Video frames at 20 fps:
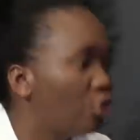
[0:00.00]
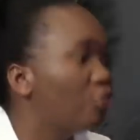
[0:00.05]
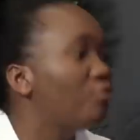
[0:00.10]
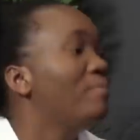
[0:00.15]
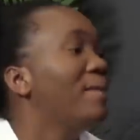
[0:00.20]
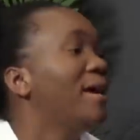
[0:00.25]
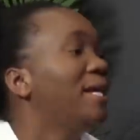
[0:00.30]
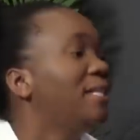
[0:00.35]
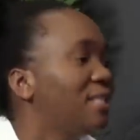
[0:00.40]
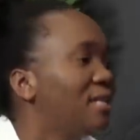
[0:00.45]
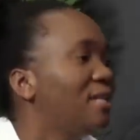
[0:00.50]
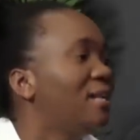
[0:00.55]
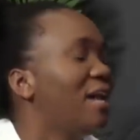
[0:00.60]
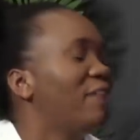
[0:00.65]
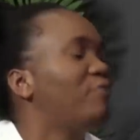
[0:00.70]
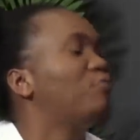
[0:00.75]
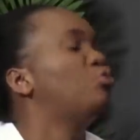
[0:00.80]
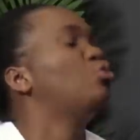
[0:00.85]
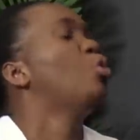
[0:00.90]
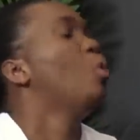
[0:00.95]
you've made it in
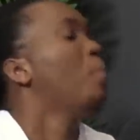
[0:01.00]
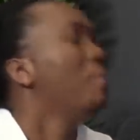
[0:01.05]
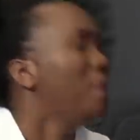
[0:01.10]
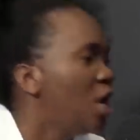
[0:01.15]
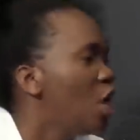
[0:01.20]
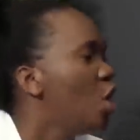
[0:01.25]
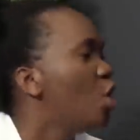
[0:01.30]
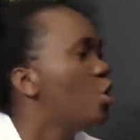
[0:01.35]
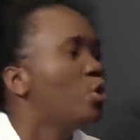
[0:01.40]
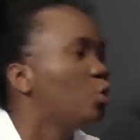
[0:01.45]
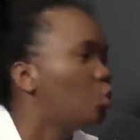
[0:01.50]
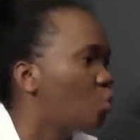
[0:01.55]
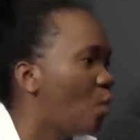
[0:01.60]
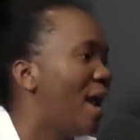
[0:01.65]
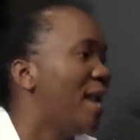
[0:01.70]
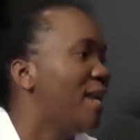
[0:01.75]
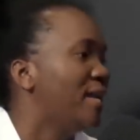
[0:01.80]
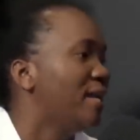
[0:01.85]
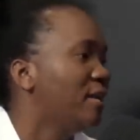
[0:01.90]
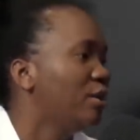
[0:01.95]
life. 2 million, not the,
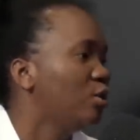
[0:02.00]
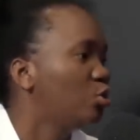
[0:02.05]
one.